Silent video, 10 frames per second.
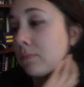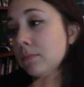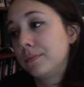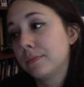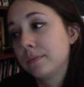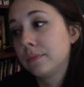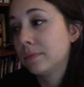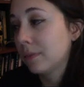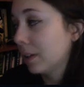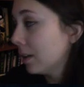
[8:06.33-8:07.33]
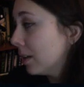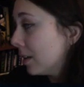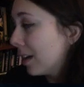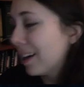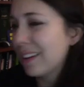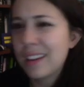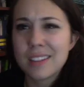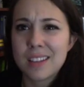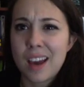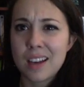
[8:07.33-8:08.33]
right over there. I don't like
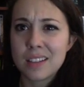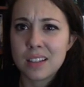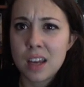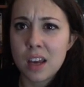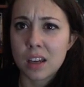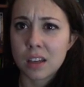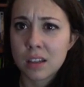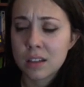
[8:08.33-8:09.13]
this guy. He's a dick.